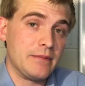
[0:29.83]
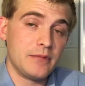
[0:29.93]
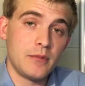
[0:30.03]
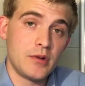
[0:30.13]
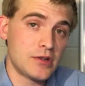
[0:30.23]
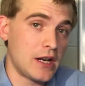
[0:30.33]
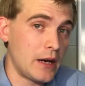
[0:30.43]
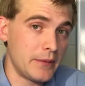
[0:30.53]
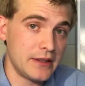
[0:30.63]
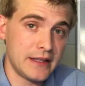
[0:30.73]
Most
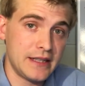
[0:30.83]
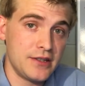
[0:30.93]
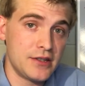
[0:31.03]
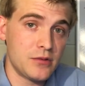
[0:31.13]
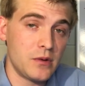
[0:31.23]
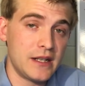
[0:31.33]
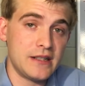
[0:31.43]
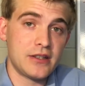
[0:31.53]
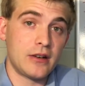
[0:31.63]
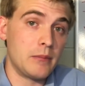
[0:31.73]
commonly used
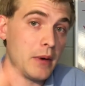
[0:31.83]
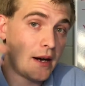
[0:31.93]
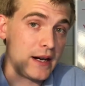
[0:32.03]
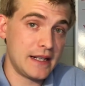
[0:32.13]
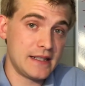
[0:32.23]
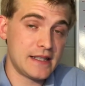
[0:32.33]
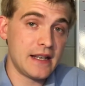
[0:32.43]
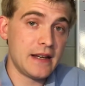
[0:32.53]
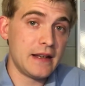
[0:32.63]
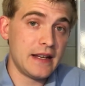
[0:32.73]
ones are bonds,
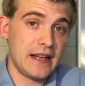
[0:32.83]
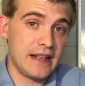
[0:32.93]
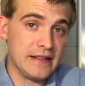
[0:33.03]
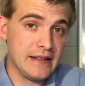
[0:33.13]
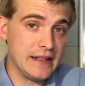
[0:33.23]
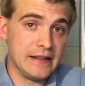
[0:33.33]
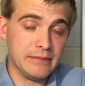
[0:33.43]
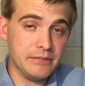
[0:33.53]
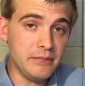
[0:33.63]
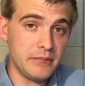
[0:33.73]
and
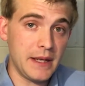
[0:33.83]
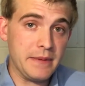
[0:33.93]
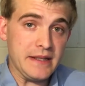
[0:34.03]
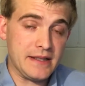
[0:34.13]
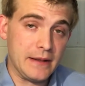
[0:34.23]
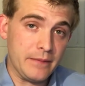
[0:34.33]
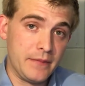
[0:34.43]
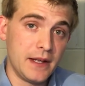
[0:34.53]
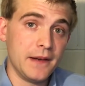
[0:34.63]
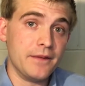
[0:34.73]
then maybe some
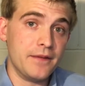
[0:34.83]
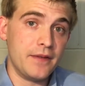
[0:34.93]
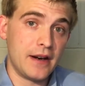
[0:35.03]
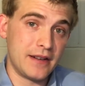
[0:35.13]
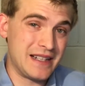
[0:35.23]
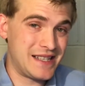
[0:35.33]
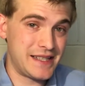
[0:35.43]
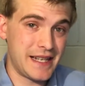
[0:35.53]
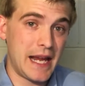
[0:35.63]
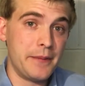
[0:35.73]
very
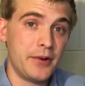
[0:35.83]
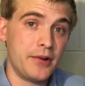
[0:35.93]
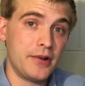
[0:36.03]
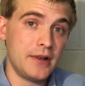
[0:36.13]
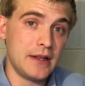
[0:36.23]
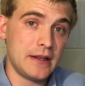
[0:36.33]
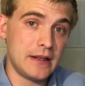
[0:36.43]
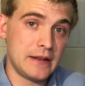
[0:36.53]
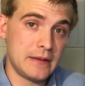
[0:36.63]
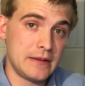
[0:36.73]
stable
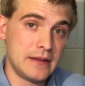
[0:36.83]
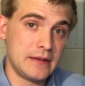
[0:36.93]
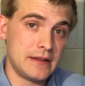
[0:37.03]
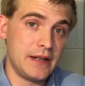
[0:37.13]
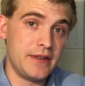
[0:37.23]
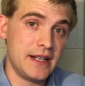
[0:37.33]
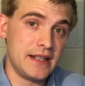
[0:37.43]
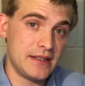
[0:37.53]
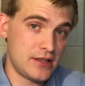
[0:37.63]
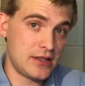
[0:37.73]

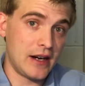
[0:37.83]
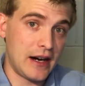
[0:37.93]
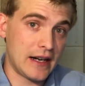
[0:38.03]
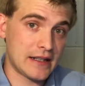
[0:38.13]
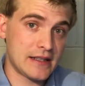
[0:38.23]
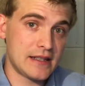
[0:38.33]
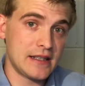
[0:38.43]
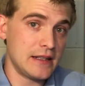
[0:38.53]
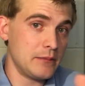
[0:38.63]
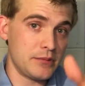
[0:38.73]
dividend stocks,
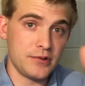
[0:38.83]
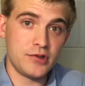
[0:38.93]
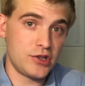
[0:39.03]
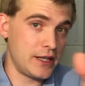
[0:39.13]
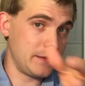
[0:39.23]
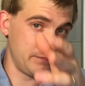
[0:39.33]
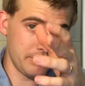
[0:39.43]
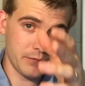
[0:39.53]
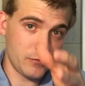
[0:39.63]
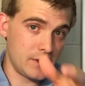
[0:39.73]
blue chip
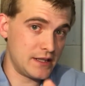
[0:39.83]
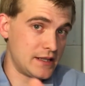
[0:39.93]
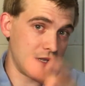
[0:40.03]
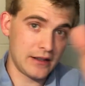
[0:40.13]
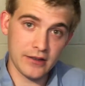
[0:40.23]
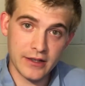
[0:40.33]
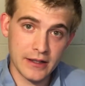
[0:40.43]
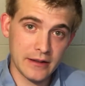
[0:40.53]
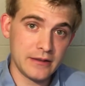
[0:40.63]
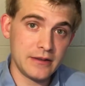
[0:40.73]
ones
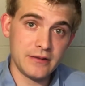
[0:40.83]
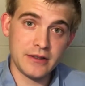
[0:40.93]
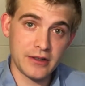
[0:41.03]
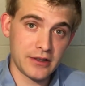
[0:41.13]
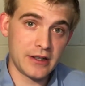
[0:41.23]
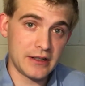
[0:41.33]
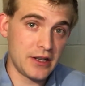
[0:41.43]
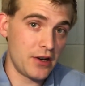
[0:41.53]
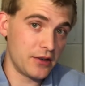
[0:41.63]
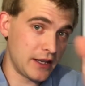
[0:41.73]
that you're gonna
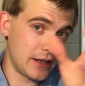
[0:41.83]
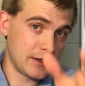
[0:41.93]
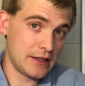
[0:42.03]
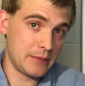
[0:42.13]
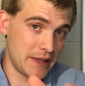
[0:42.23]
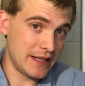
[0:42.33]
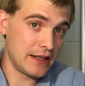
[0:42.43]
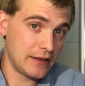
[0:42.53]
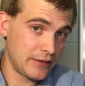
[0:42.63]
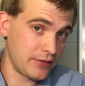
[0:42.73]
know that are gonna be
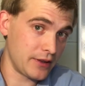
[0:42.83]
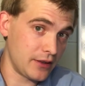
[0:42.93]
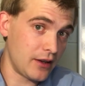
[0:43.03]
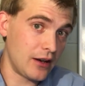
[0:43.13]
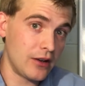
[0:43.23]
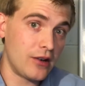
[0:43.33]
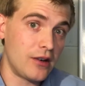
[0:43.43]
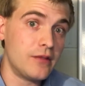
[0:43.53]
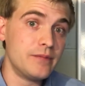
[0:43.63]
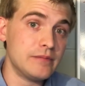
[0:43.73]
there for the long haul.